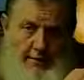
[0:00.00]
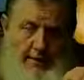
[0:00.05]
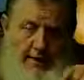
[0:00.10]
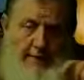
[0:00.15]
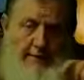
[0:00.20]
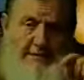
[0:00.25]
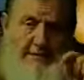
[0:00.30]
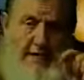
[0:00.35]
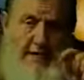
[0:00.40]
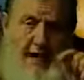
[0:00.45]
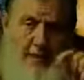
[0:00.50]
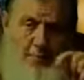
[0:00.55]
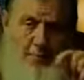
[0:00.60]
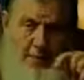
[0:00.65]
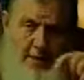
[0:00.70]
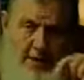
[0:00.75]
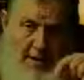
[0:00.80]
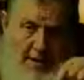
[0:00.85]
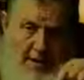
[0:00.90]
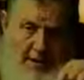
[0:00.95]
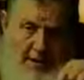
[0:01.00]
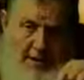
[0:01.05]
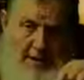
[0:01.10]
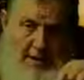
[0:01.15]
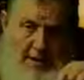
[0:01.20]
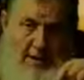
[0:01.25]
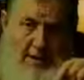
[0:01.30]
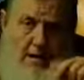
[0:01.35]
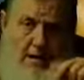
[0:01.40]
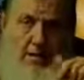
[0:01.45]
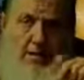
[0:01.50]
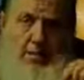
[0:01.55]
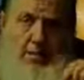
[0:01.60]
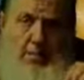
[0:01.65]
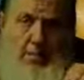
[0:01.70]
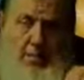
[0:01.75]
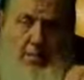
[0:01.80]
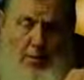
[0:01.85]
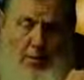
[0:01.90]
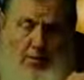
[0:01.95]
It's in
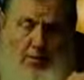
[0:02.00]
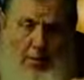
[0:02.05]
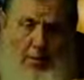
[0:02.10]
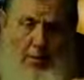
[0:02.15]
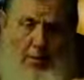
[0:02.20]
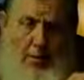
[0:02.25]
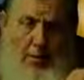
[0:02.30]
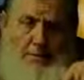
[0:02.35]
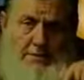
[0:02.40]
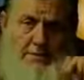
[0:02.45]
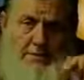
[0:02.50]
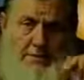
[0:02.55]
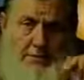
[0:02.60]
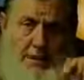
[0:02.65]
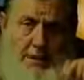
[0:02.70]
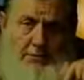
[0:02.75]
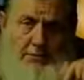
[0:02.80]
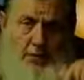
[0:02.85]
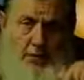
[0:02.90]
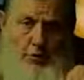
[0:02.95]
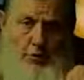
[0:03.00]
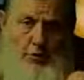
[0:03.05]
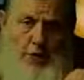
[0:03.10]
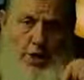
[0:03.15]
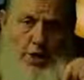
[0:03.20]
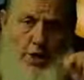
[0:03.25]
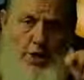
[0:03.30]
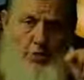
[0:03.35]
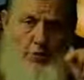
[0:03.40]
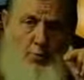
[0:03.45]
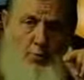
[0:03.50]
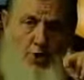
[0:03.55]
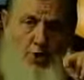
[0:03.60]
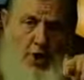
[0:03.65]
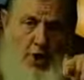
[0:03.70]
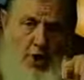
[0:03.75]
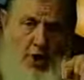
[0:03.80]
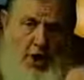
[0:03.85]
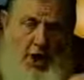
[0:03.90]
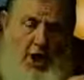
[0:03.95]
the parts of the Quran where
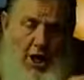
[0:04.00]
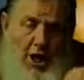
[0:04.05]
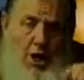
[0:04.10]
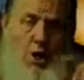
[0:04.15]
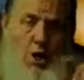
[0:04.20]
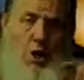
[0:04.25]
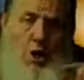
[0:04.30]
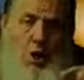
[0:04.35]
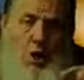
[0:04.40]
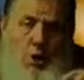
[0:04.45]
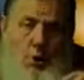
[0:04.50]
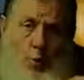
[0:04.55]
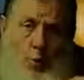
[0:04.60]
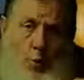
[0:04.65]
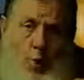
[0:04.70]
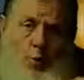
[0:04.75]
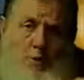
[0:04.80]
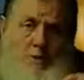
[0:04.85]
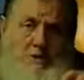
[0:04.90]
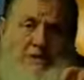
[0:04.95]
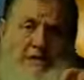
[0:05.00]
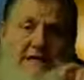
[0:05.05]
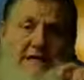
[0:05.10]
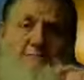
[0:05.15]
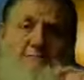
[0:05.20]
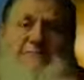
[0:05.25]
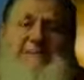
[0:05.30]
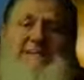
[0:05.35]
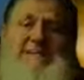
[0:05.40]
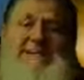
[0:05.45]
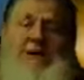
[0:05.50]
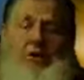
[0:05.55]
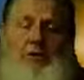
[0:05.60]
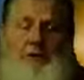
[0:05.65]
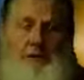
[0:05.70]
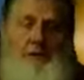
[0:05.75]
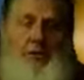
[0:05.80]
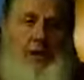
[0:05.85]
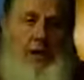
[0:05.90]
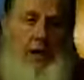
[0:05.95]
Allah quotes
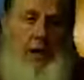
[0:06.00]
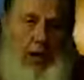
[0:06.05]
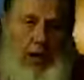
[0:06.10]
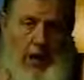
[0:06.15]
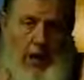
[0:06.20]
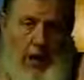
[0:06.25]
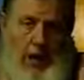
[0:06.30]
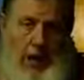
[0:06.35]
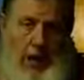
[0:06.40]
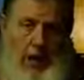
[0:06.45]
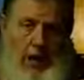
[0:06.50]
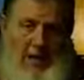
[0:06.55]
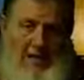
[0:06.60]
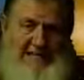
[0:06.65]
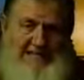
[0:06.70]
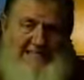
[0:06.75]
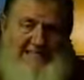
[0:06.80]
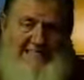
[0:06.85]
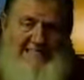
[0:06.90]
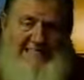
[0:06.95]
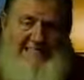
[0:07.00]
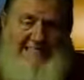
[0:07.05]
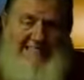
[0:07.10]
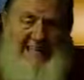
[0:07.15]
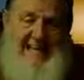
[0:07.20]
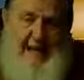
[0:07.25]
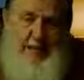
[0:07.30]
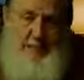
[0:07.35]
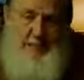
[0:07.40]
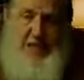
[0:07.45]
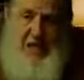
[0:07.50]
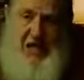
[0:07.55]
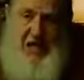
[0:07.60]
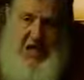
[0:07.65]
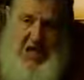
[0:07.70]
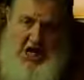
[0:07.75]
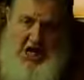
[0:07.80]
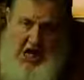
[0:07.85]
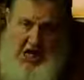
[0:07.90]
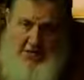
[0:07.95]
Himself. Allah is the same
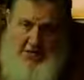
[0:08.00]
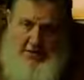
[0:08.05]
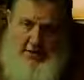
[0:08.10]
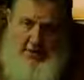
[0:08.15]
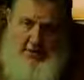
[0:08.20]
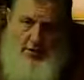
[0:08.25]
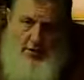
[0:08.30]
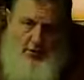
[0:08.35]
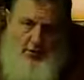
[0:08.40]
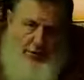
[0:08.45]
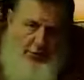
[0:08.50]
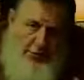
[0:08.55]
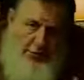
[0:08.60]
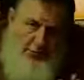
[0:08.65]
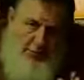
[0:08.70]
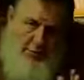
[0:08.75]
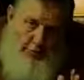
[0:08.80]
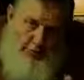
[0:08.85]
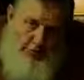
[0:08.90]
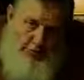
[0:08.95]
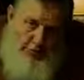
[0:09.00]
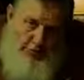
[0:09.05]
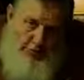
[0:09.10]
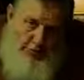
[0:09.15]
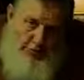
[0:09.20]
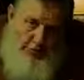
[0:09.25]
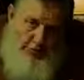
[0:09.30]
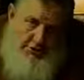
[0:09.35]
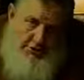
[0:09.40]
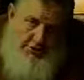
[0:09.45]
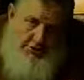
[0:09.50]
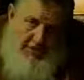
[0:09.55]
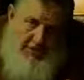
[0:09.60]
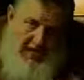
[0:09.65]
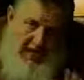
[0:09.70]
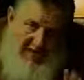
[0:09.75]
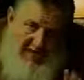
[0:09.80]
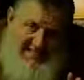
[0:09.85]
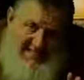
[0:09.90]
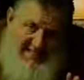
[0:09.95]
God for the Christians
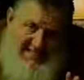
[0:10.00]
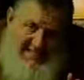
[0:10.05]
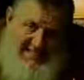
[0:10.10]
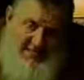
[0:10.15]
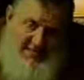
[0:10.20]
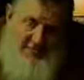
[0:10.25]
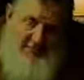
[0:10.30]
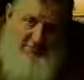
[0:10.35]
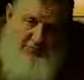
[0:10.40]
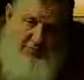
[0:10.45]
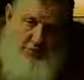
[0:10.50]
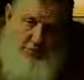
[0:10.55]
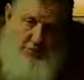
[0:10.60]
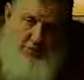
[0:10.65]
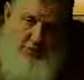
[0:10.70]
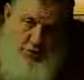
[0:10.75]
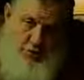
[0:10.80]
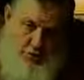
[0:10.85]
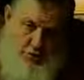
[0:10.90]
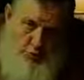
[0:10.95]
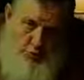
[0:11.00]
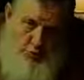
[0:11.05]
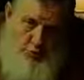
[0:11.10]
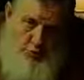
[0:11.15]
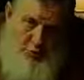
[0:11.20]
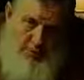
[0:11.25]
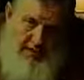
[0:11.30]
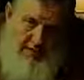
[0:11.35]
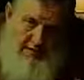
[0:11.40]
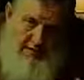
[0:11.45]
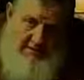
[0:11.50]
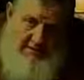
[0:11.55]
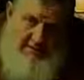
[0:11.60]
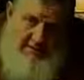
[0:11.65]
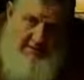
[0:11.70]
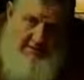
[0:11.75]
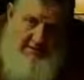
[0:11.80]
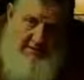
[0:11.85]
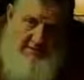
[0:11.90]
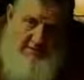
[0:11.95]
as He is for the Jews, as He
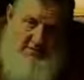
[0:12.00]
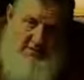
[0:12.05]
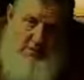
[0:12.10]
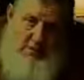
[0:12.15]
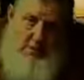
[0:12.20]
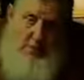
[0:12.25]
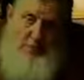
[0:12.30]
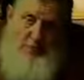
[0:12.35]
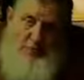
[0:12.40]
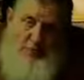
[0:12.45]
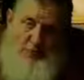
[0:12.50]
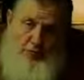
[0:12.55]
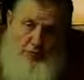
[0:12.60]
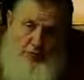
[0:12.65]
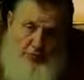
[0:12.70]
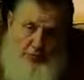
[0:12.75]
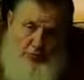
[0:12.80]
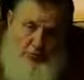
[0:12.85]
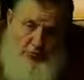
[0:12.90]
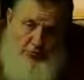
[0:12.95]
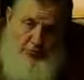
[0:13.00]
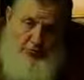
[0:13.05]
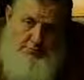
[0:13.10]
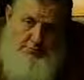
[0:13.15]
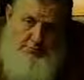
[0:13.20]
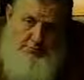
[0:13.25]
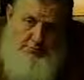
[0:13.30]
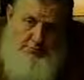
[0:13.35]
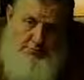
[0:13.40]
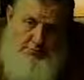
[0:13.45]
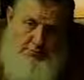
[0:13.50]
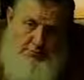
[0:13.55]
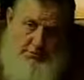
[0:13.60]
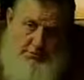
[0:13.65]
is for the Muslims.